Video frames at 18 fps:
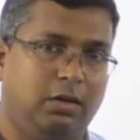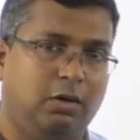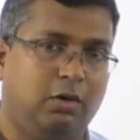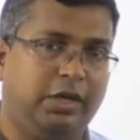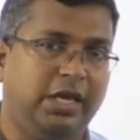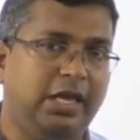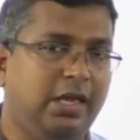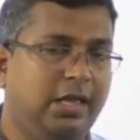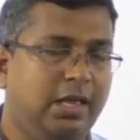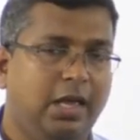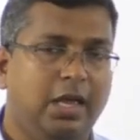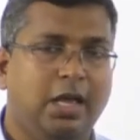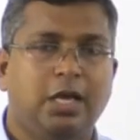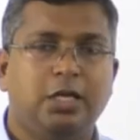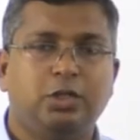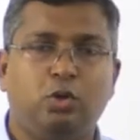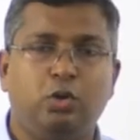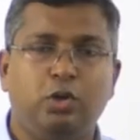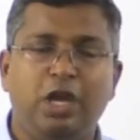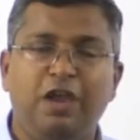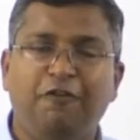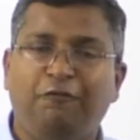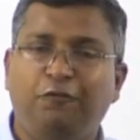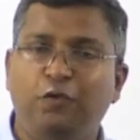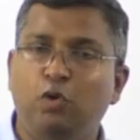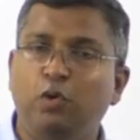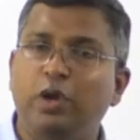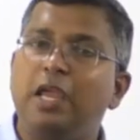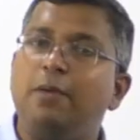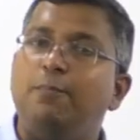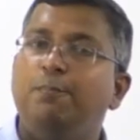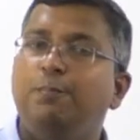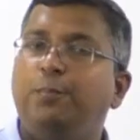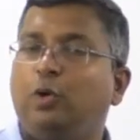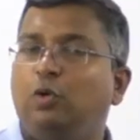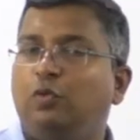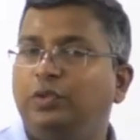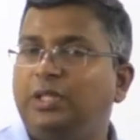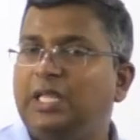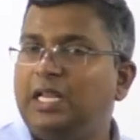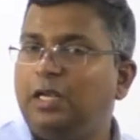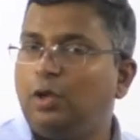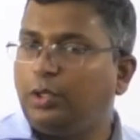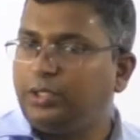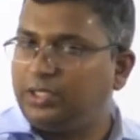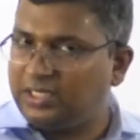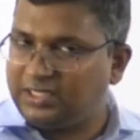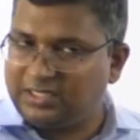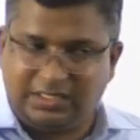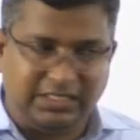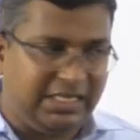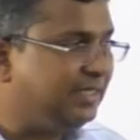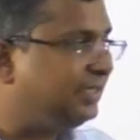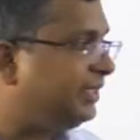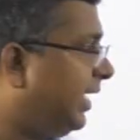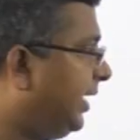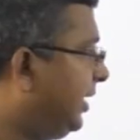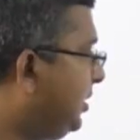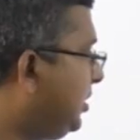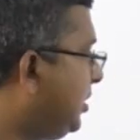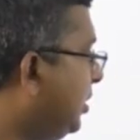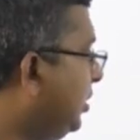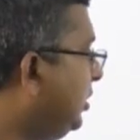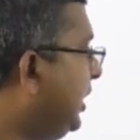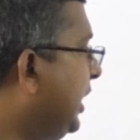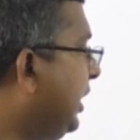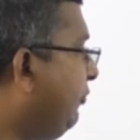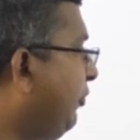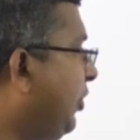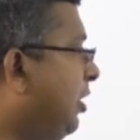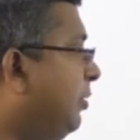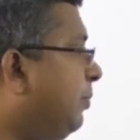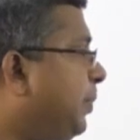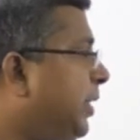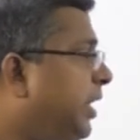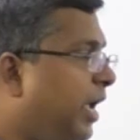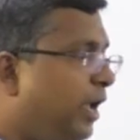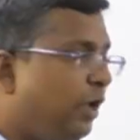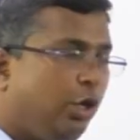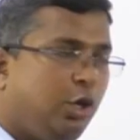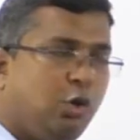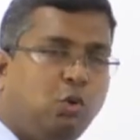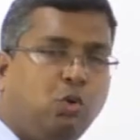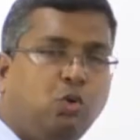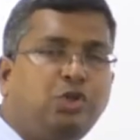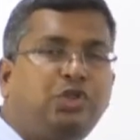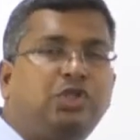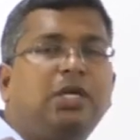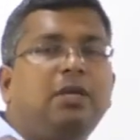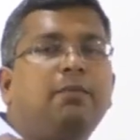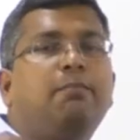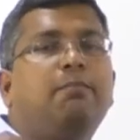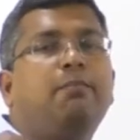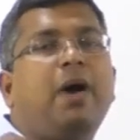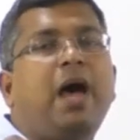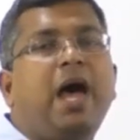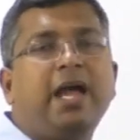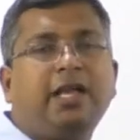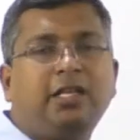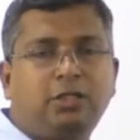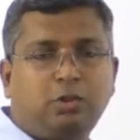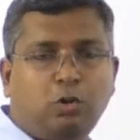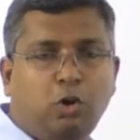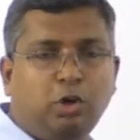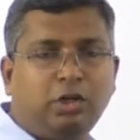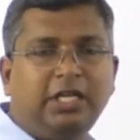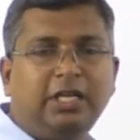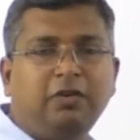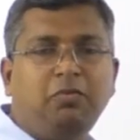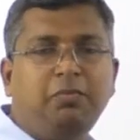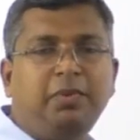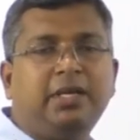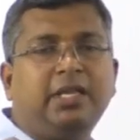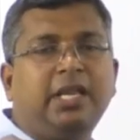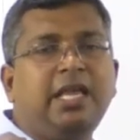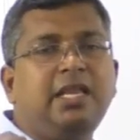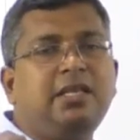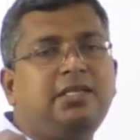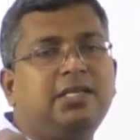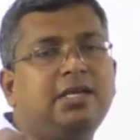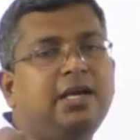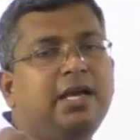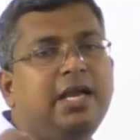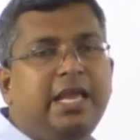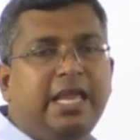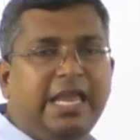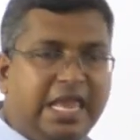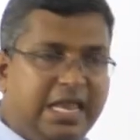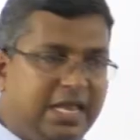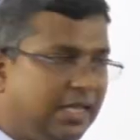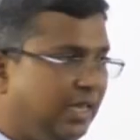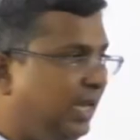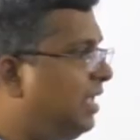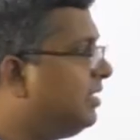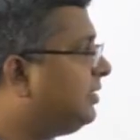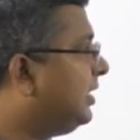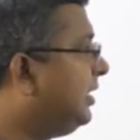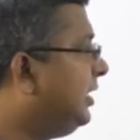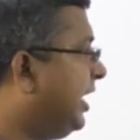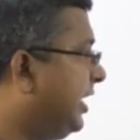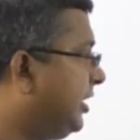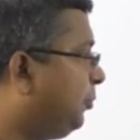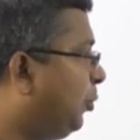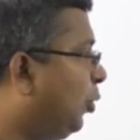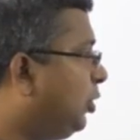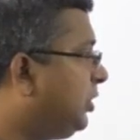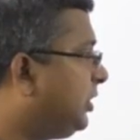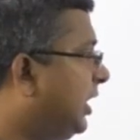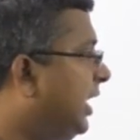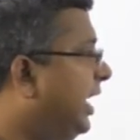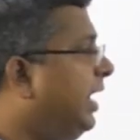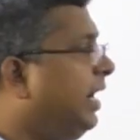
Okay. So if you improve the logistics sector, there will be a huge impact, or there will be greater increase in exports.